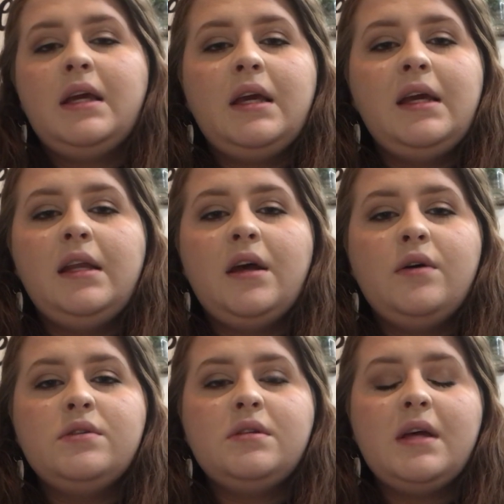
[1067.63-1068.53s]
He
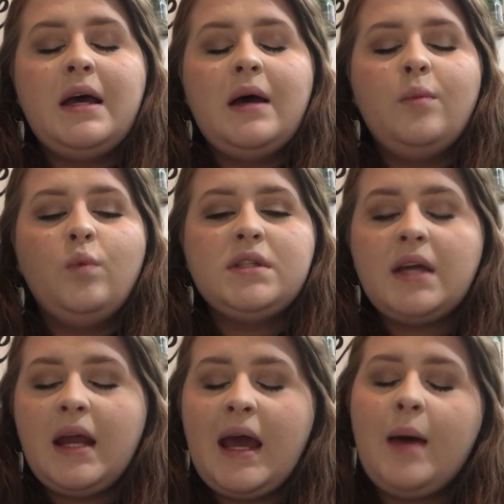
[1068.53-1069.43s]
knows what's
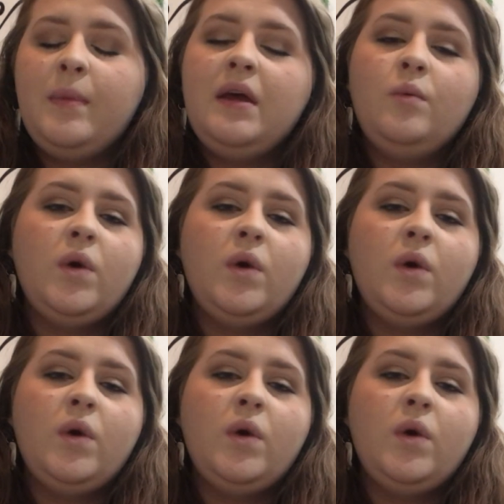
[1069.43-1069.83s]
going to happen,